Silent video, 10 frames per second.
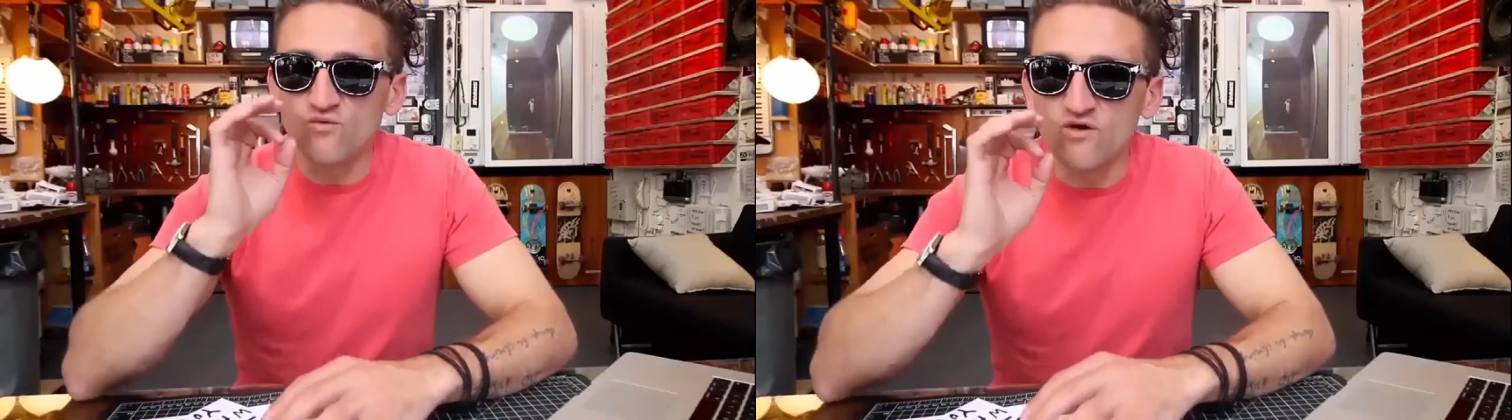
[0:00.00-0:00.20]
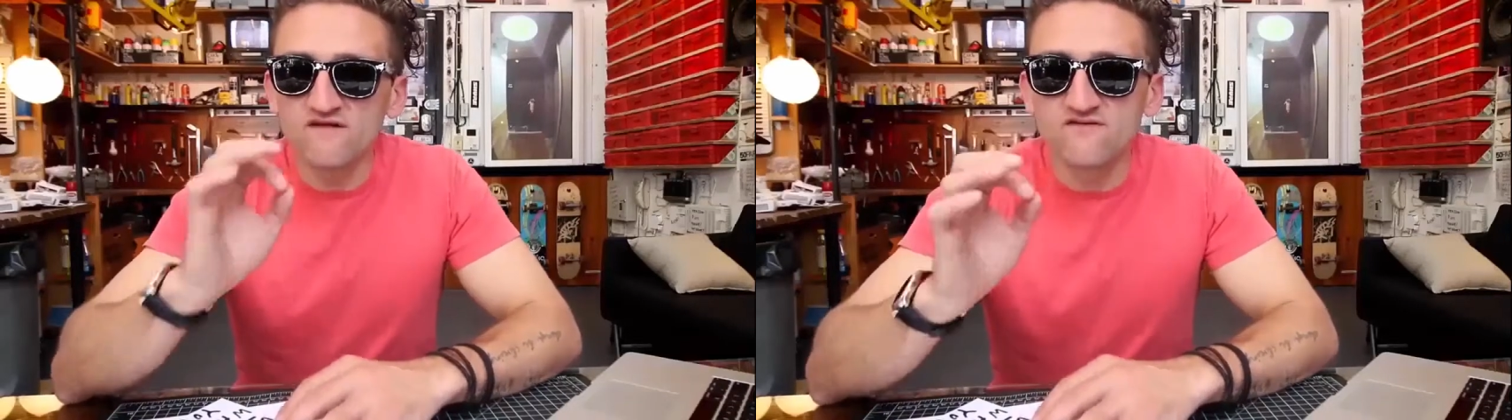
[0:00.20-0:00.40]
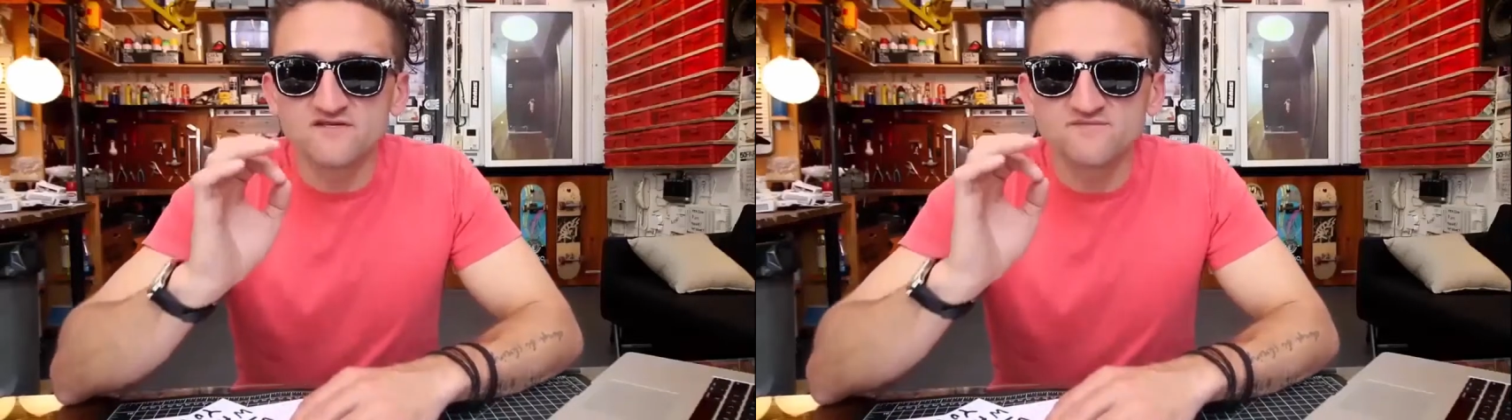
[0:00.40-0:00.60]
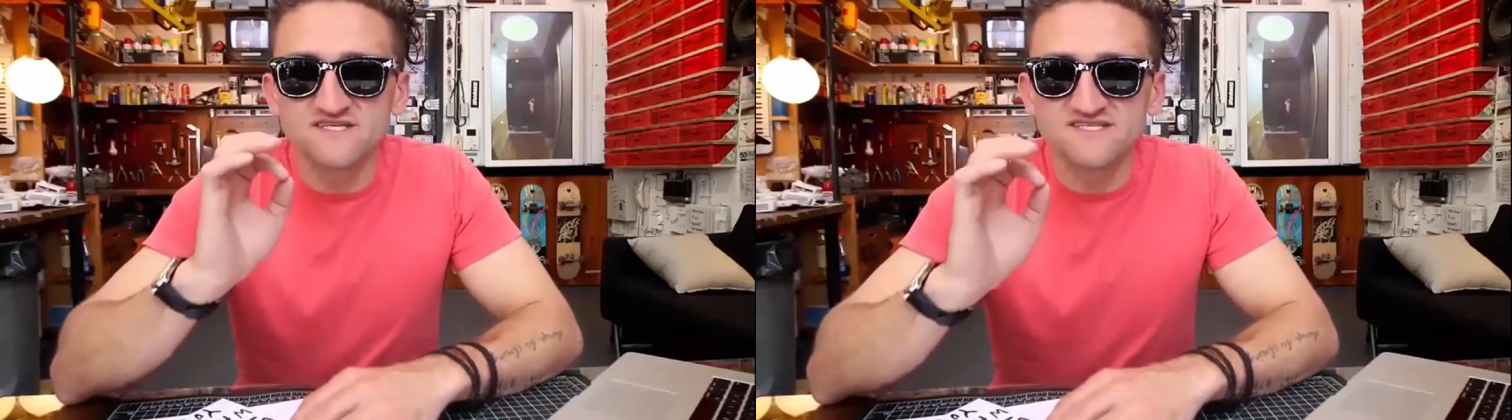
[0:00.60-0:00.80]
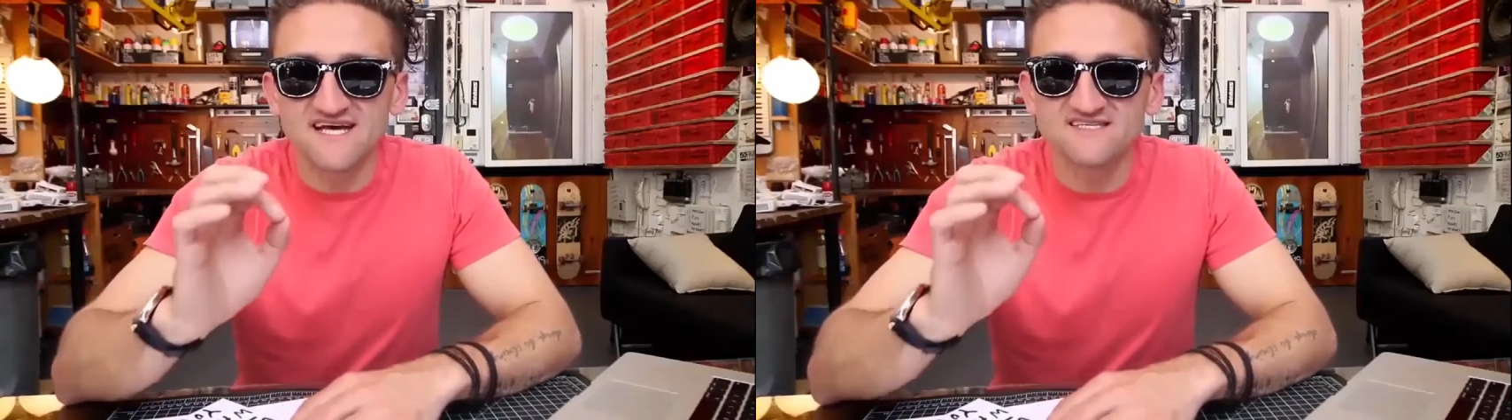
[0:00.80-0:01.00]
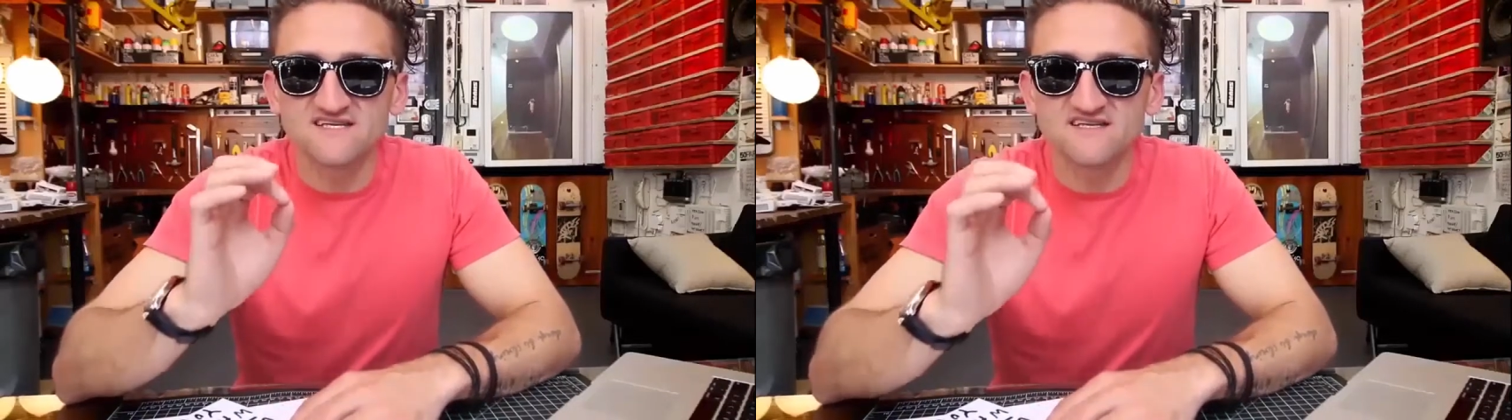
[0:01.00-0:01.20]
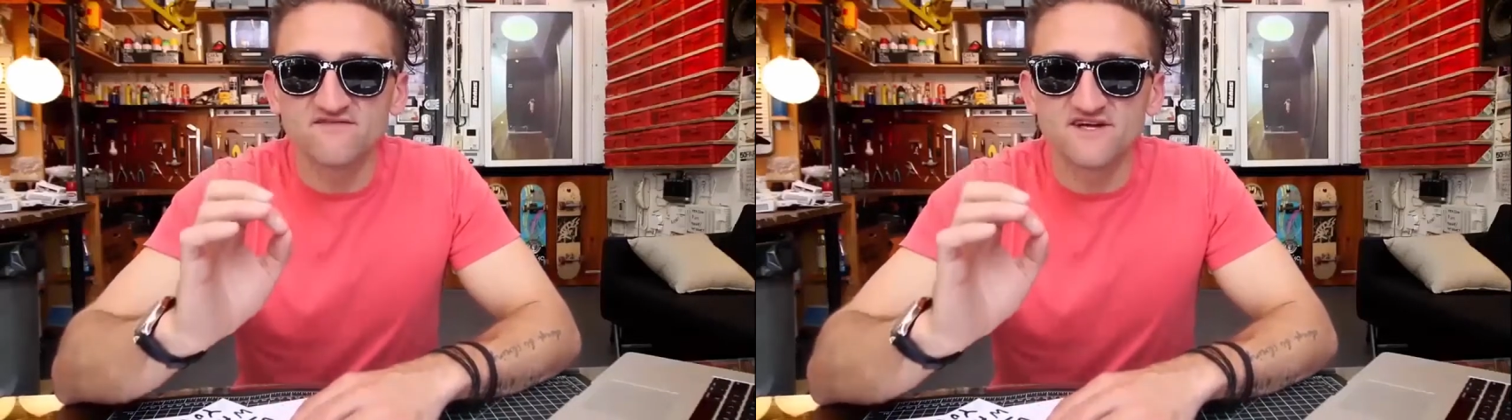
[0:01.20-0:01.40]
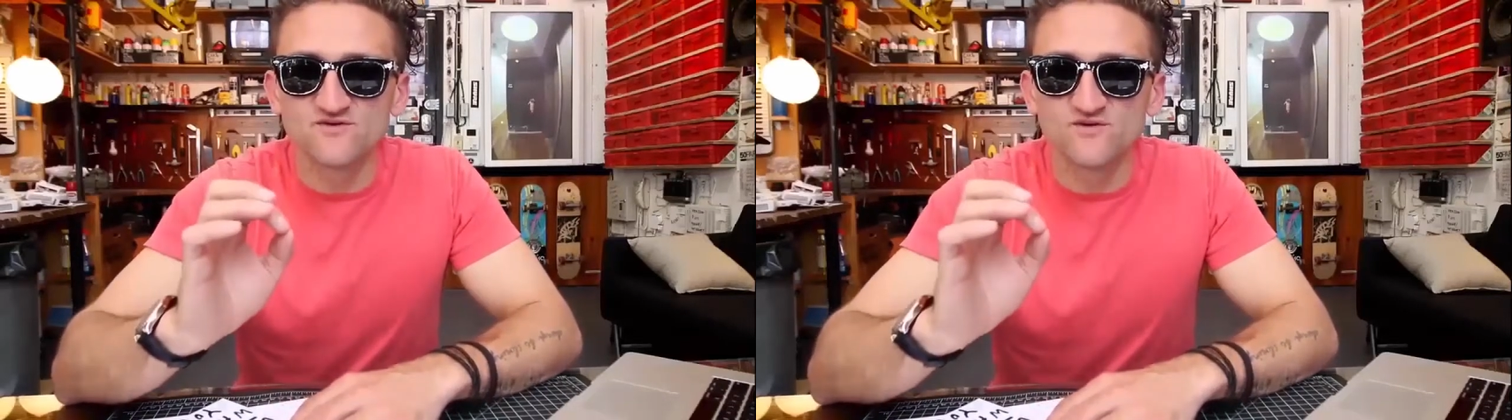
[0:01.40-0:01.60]
one of those possessed
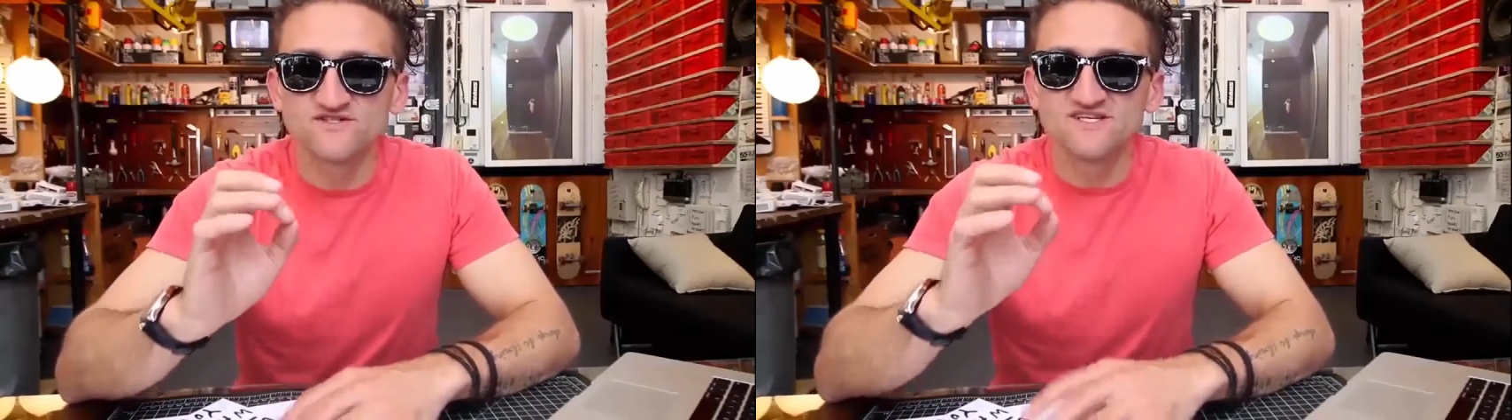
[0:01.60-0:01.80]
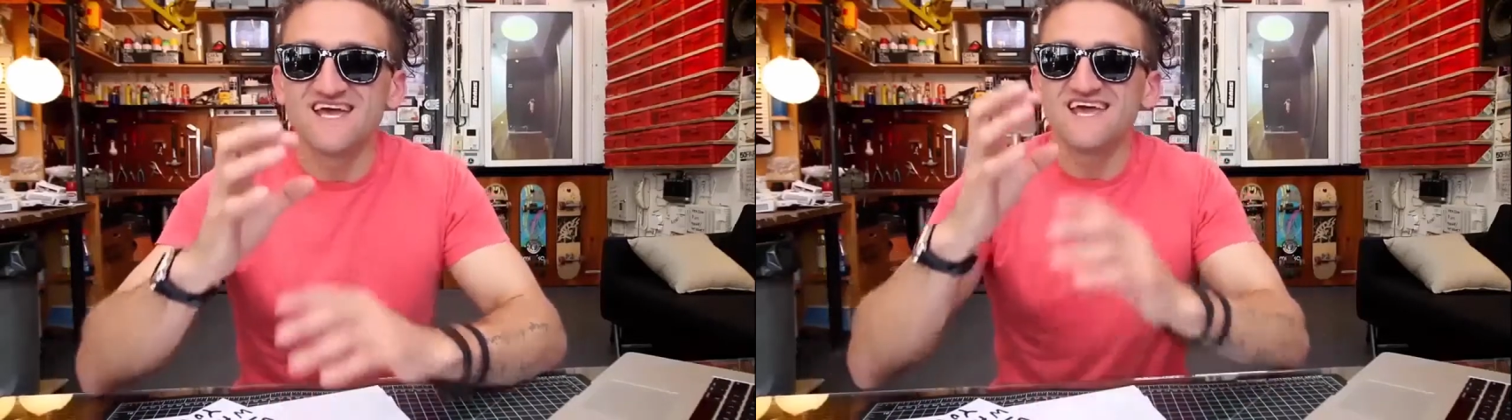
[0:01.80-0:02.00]
individuals,